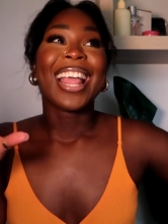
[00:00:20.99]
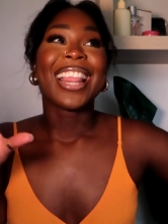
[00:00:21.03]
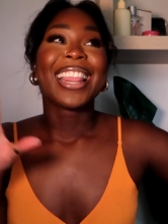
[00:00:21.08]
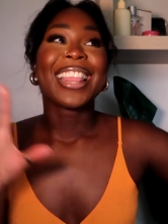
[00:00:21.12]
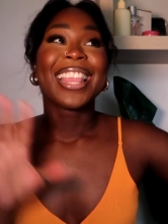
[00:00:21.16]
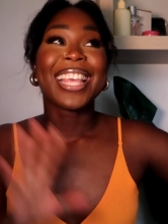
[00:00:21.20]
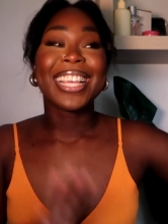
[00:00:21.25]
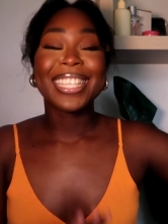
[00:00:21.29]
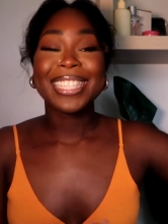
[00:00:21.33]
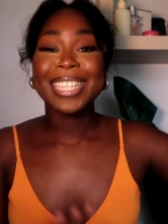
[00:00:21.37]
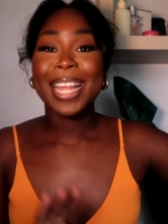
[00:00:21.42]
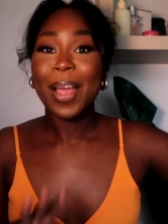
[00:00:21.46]

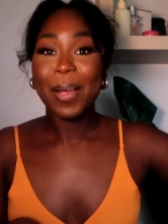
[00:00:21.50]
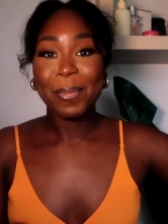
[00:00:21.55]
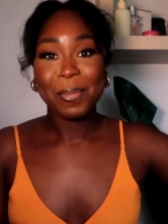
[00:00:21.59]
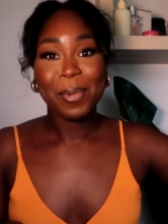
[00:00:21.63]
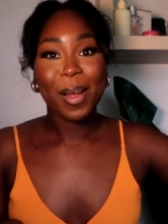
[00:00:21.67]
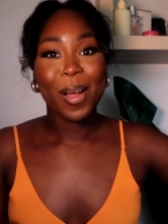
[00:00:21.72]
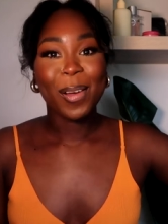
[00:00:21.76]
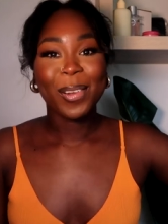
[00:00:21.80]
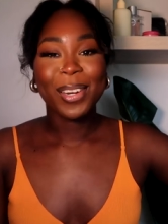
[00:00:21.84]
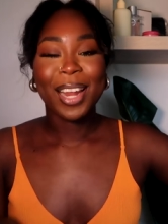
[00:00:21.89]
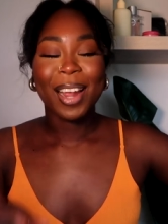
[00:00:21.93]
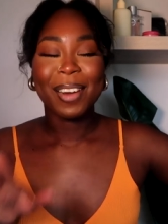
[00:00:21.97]
this time
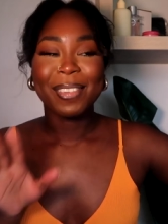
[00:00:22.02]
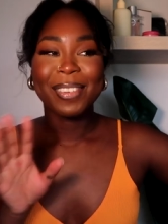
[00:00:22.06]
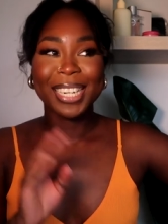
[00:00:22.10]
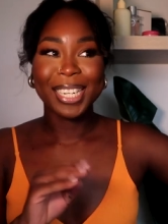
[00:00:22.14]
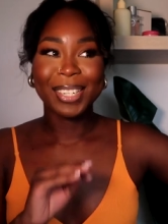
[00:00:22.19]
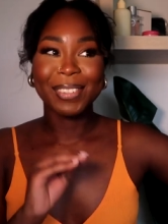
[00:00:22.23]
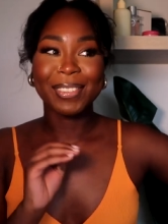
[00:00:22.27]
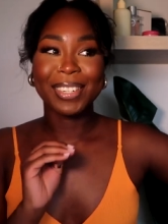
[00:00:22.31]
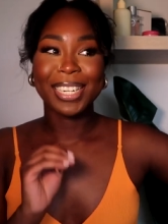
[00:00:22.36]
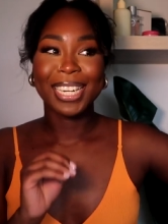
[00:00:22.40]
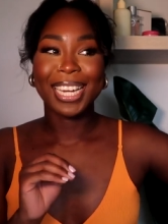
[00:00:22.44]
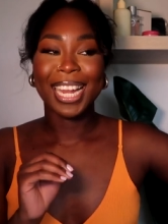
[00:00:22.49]
around I
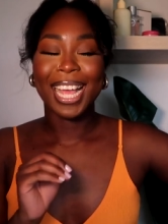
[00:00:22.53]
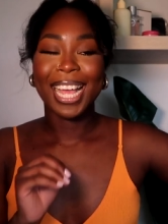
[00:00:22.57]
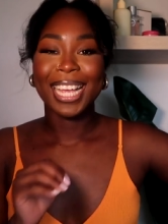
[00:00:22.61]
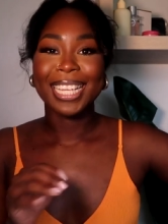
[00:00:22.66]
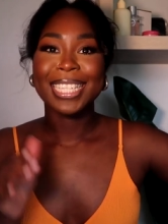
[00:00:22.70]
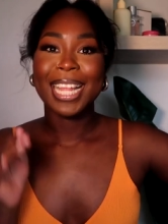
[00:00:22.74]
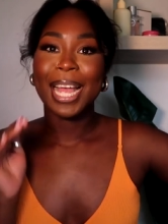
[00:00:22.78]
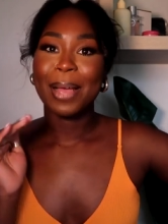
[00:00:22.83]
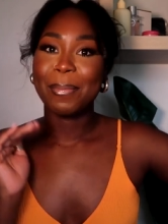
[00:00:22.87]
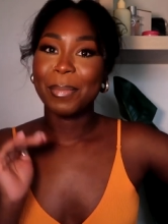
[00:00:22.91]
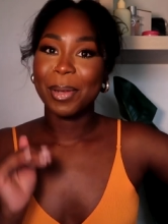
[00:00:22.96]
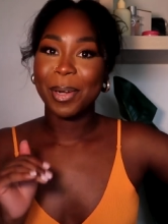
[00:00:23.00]
really
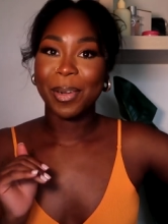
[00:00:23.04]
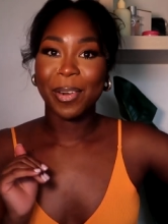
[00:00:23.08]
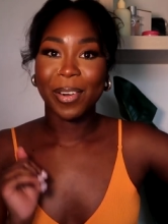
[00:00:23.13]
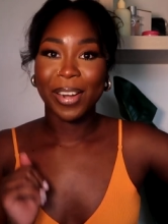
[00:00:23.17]
realized that I'm a